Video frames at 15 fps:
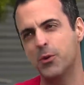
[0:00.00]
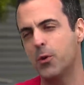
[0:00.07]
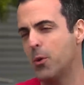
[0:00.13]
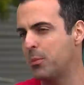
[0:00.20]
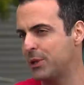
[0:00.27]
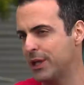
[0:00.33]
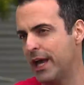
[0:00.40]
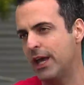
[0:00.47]

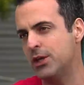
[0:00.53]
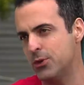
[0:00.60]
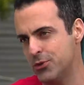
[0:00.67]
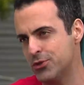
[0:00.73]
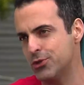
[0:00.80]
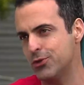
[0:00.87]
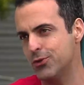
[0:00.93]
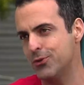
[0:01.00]
Google Play,
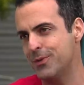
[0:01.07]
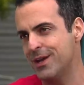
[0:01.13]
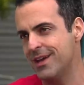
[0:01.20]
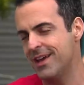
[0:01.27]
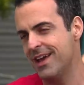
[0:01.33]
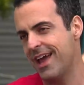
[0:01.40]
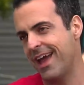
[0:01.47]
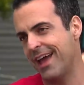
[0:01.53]
YouTube,
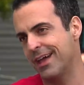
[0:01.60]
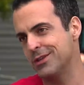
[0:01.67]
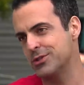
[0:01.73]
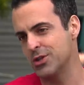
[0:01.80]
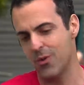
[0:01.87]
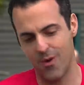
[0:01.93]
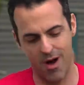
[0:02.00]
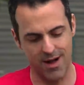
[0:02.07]
and
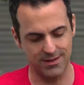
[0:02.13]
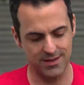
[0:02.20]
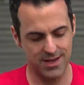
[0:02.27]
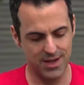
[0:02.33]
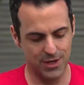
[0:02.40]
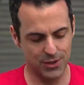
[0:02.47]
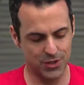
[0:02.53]
so on.